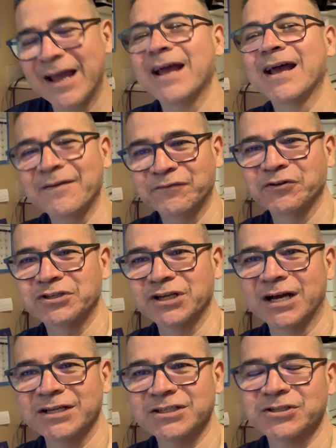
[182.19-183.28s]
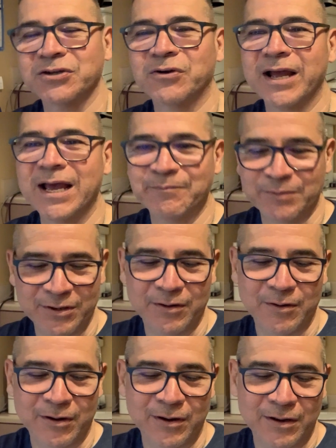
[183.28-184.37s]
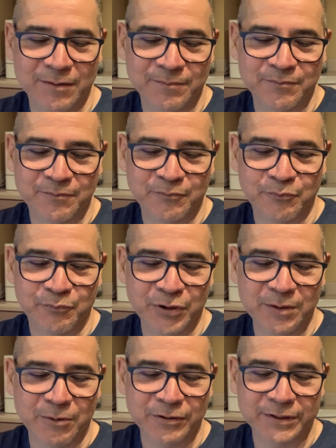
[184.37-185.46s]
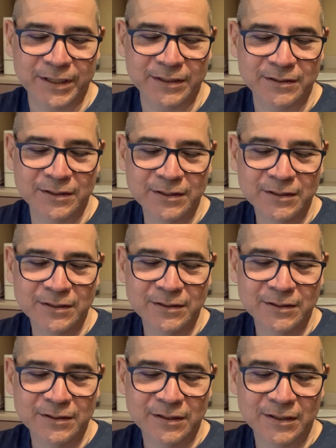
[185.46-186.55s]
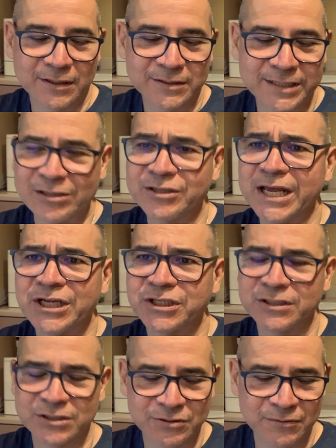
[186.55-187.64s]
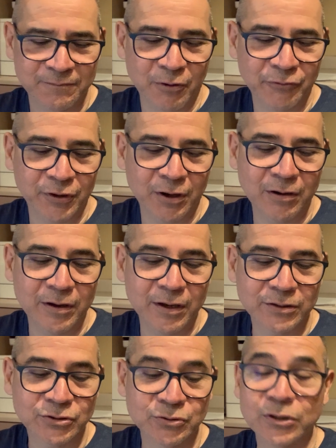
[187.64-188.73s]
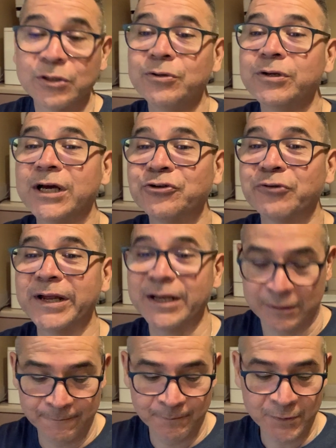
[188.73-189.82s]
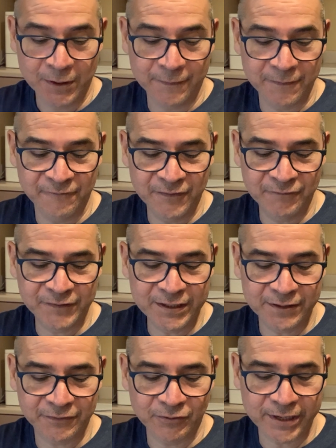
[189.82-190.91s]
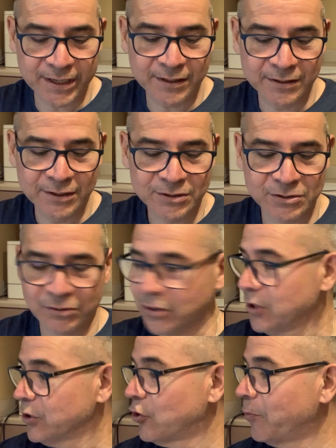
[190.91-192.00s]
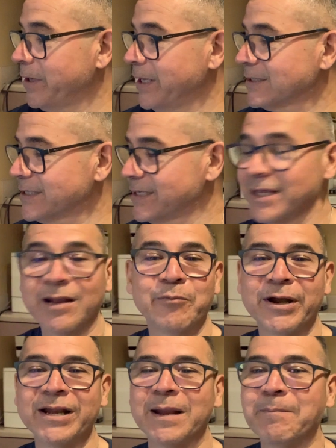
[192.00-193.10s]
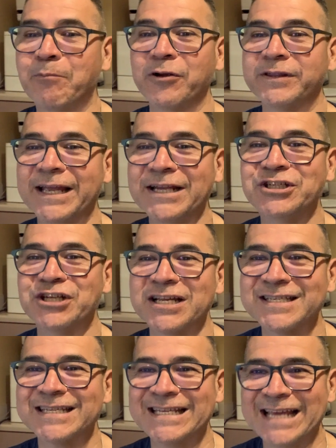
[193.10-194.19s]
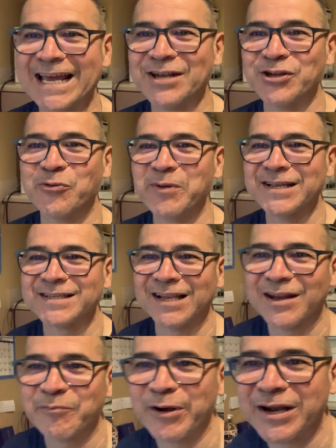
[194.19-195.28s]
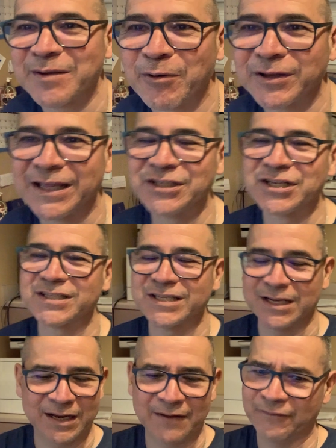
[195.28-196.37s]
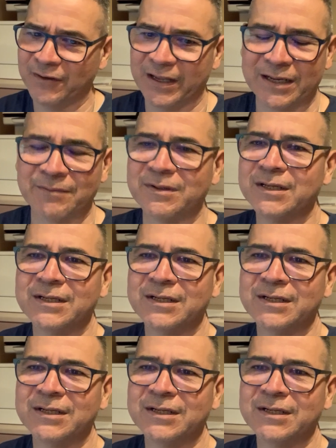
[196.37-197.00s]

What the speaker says: after Josh. So happy pre-birthday salutations to both of y'all, to include Andrea on the 15th. Okay, so nobody has celebrated a birthday just yet. And I feel like I'm